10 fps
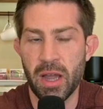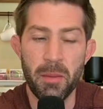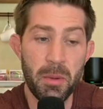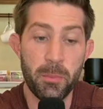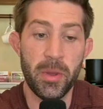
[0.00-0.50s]

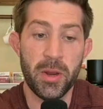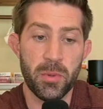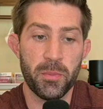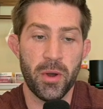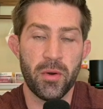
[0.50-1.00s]
I'm a big
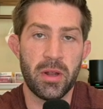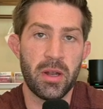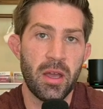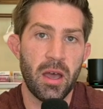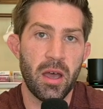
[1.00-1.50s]
proponent
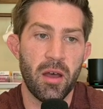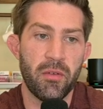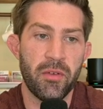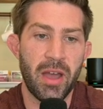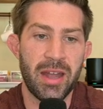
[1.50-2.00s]

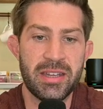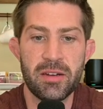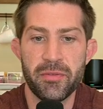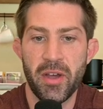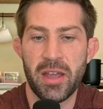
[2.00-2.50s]
of
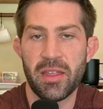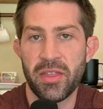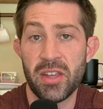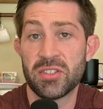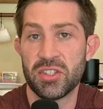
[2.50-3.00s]
identifying the
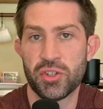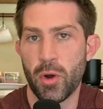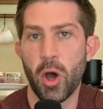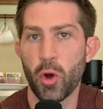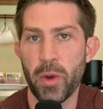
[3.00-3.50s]
things that you're
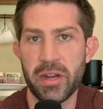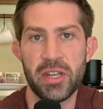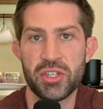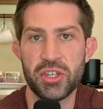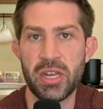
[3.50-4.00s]
already
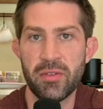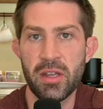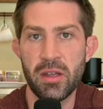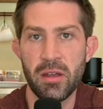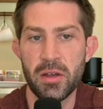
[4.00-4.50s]

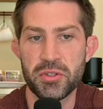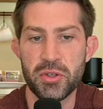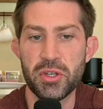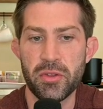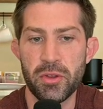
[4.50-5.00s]
achieving so
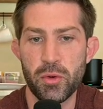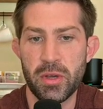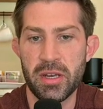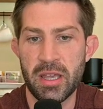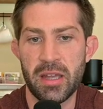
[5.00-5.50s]
that you
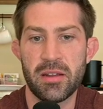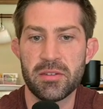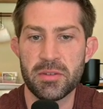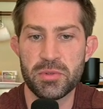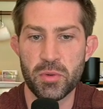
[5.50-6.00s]
can get some